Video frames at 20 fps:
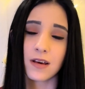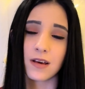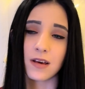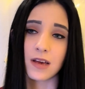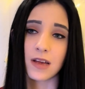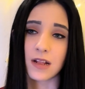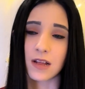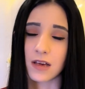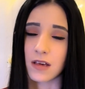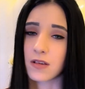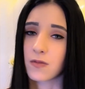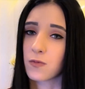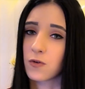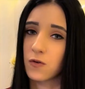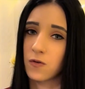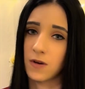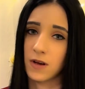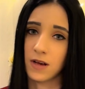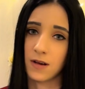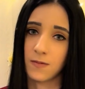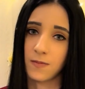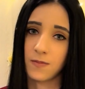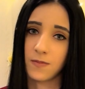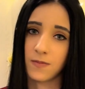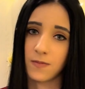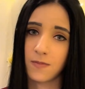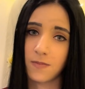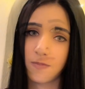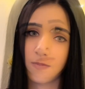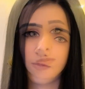in his movie.
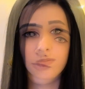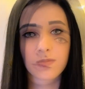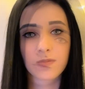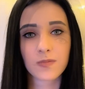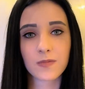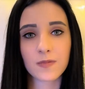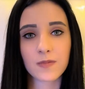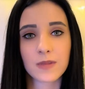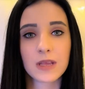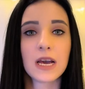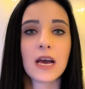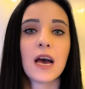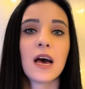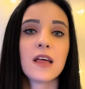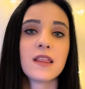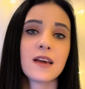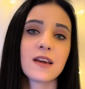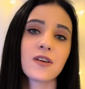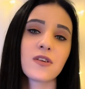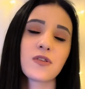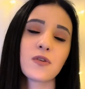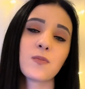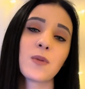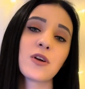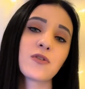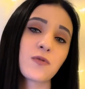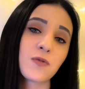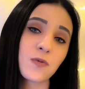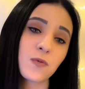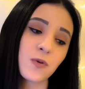Thank you so much
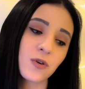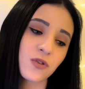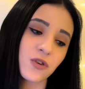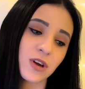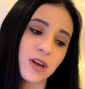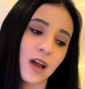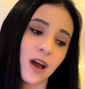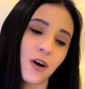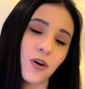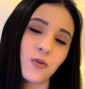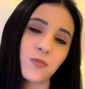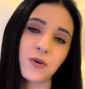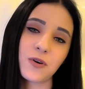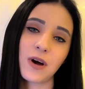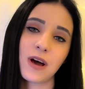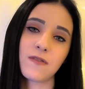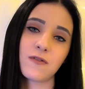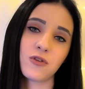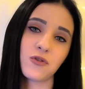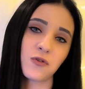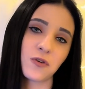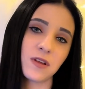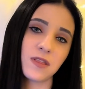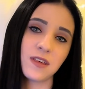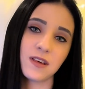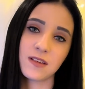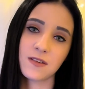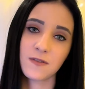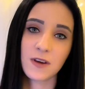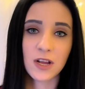for watching. I hope you have enjoyed
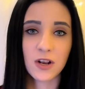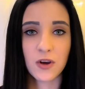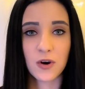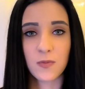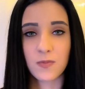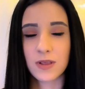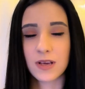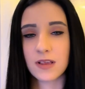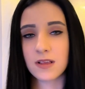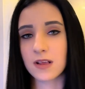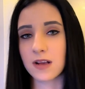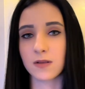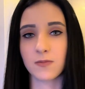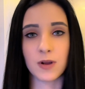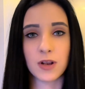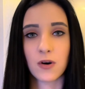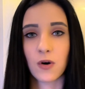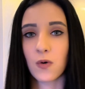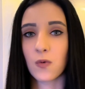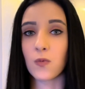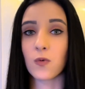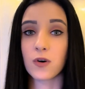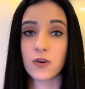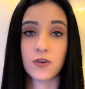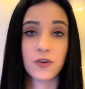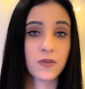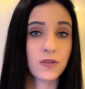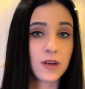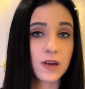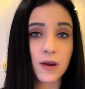this video. Please let me know, what do
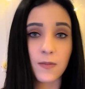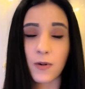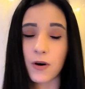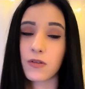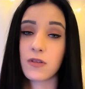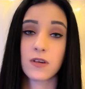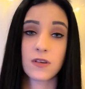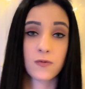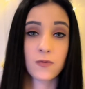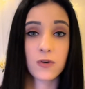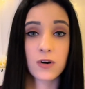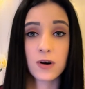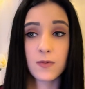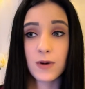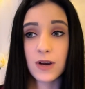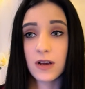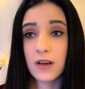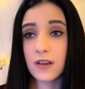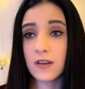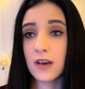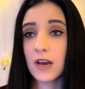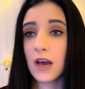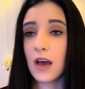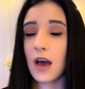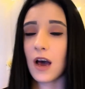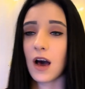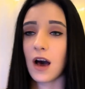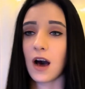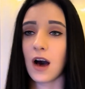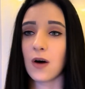you think about this format?
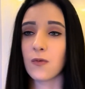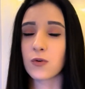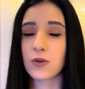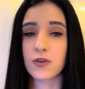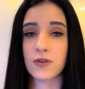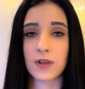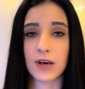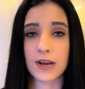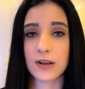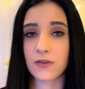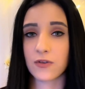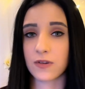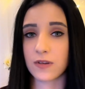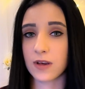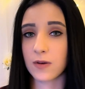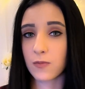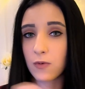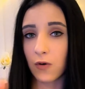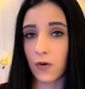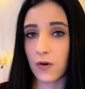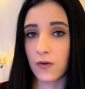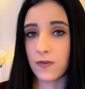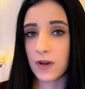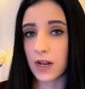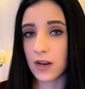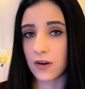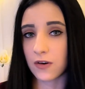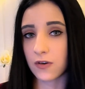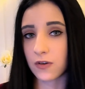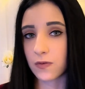Would you like to see more
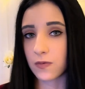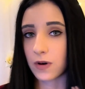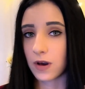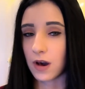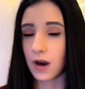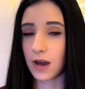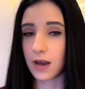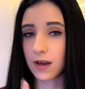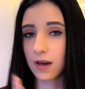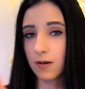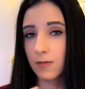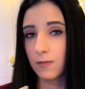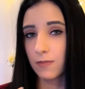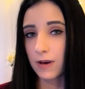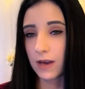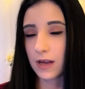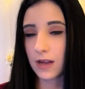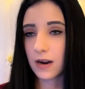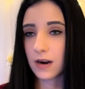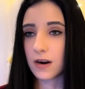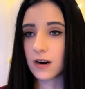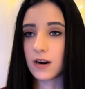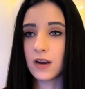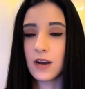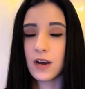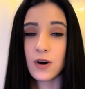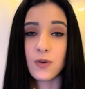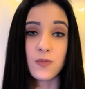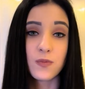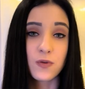videos where I
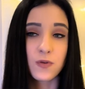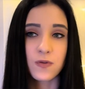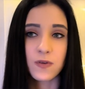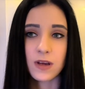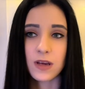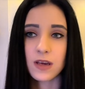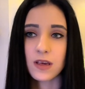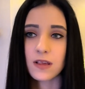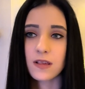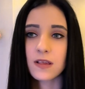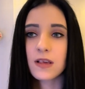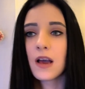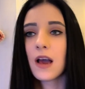compare movies?